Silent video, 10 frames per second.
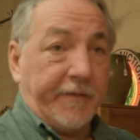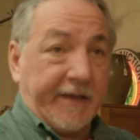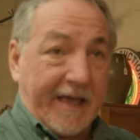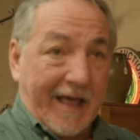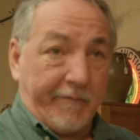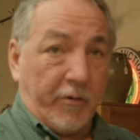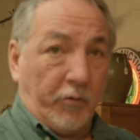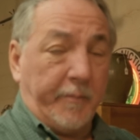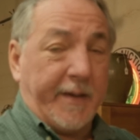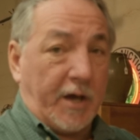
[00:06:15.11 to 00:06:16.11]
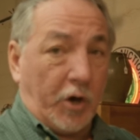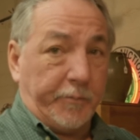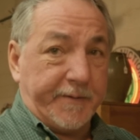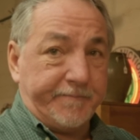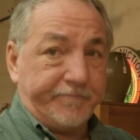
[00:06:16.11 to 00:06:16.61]
The gallery will be
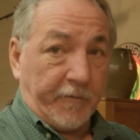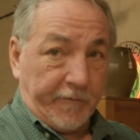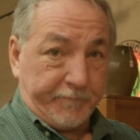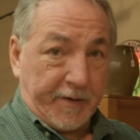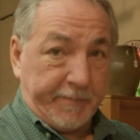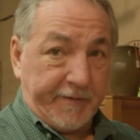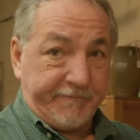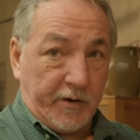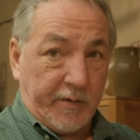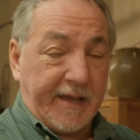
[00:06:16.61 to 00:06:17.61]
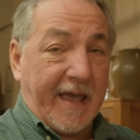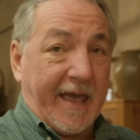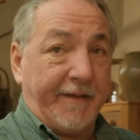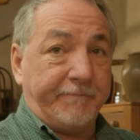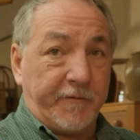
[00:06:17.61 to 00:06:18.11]
open for the public viewing
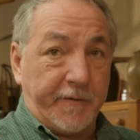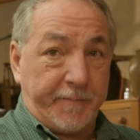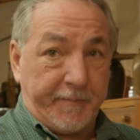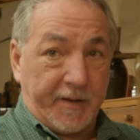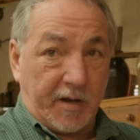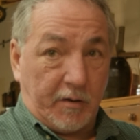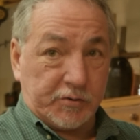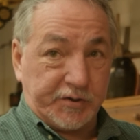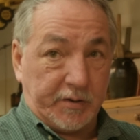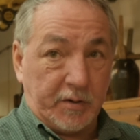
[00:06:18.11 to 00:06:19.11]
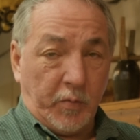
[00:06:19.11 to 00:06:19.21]
and for the public auction.